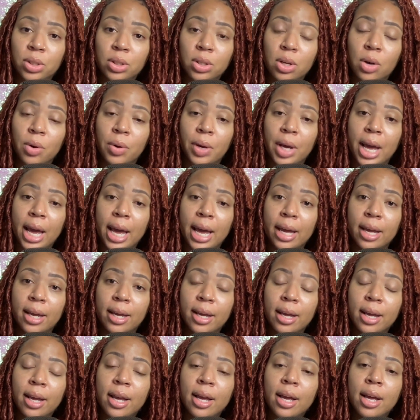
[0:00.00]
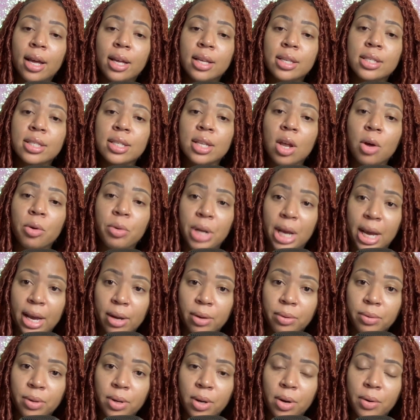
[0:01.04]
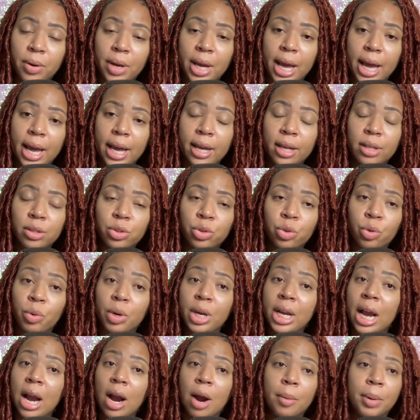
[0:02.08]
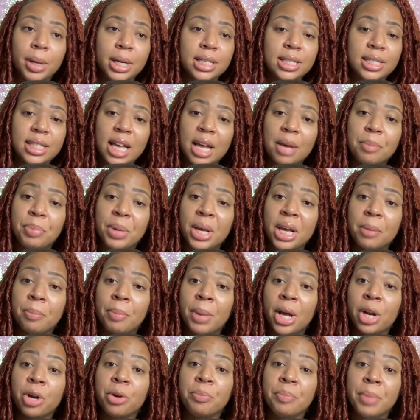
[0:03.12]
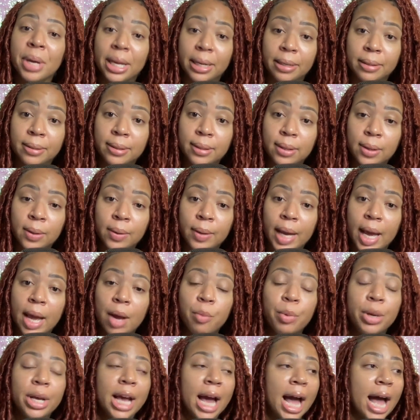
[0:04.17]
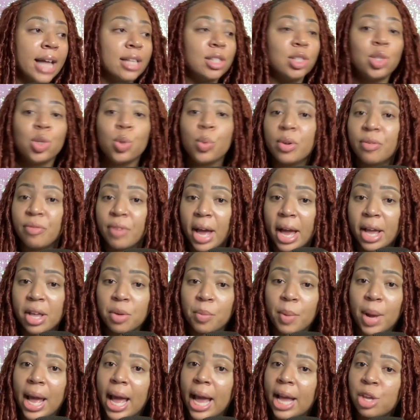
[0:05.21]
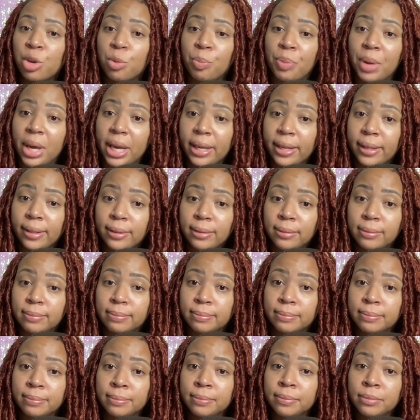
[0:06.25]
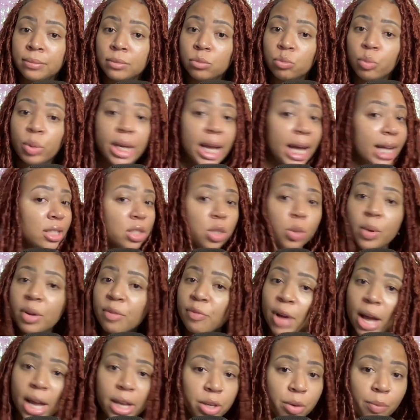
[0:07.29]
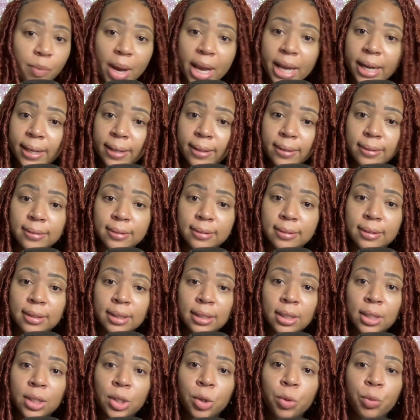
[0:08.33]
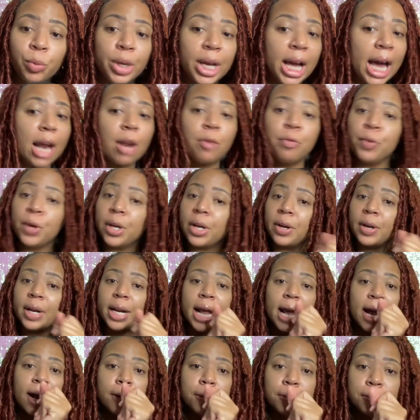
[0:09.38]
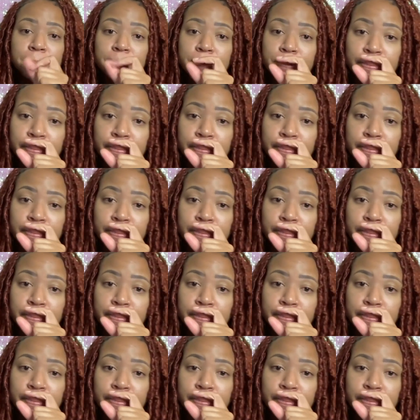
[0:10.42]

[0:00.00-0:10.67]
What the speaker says: Okay? Slow down. Okay? 3, I already said, pick better men. Okay? We got to evaluate how you picking. We got to evaluate it. We got to figure it out.